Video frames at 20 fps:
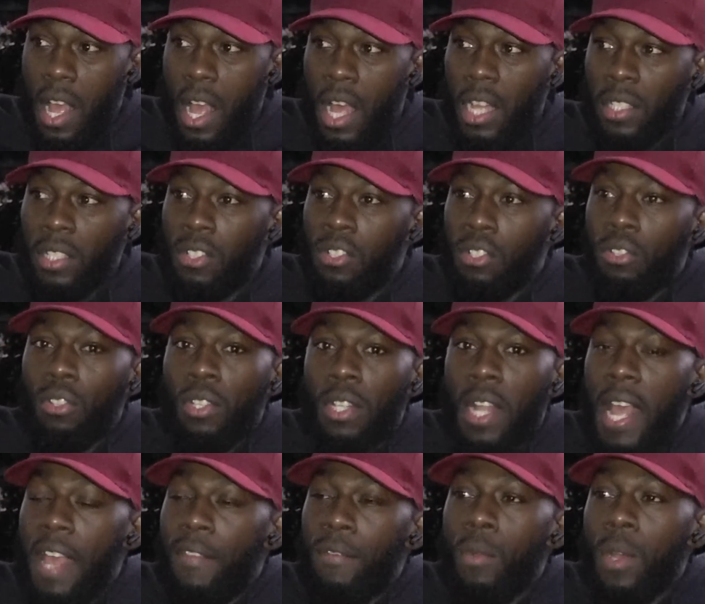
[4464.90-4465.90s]
I understood
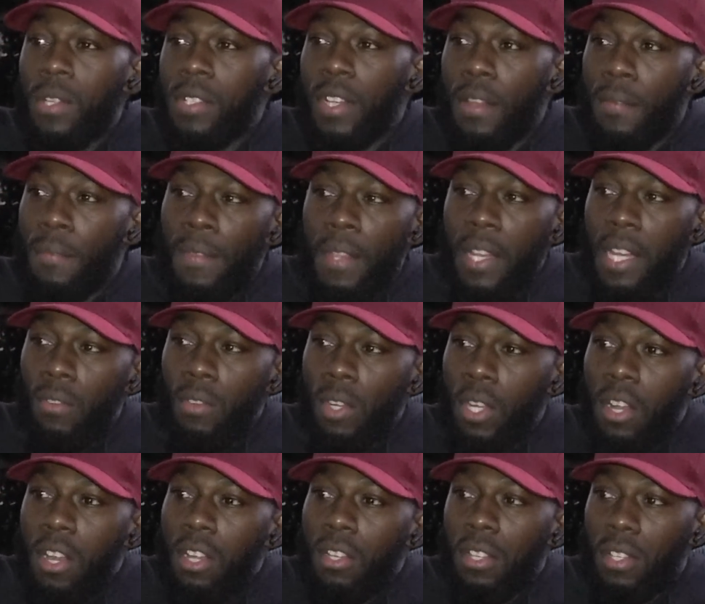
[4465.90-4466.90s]
that everyone's going to feel it
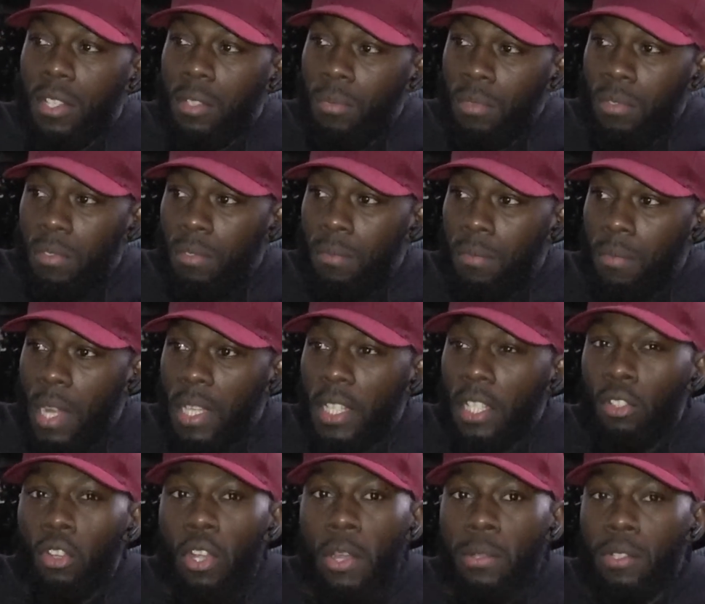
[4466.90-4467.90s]
regardless. I
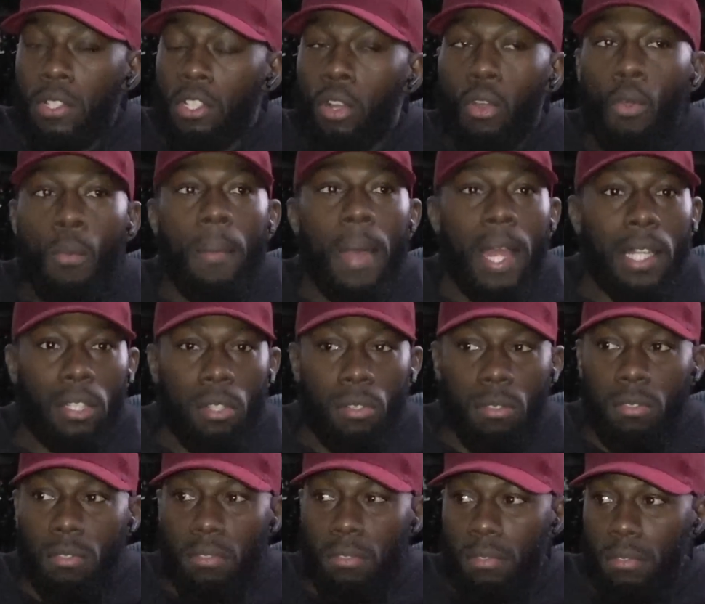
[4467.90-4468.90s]
didn't know it was going to go mad
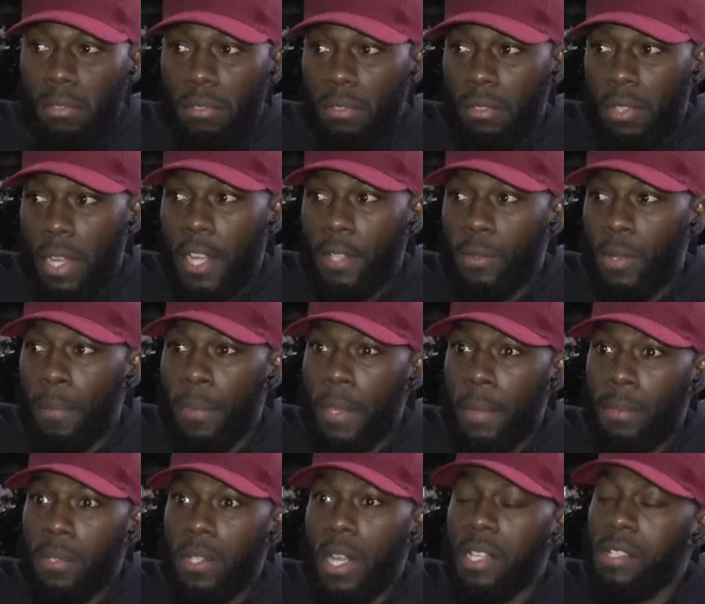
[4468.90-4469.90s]
though. That was when
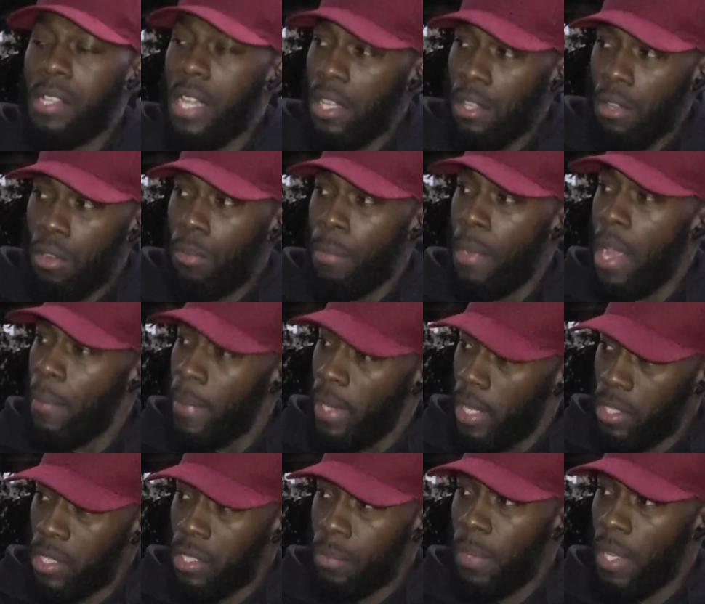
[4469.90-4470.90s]
people started saying, yo, man, I
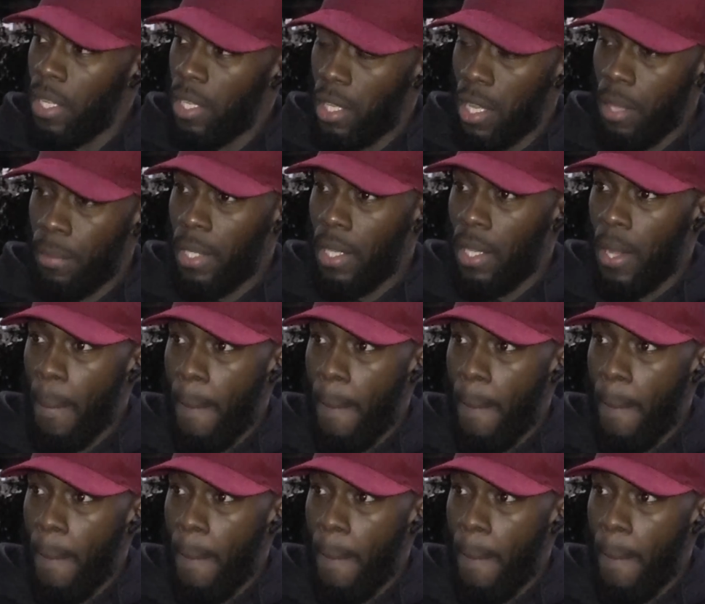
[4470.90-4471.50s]
can spit, you get me?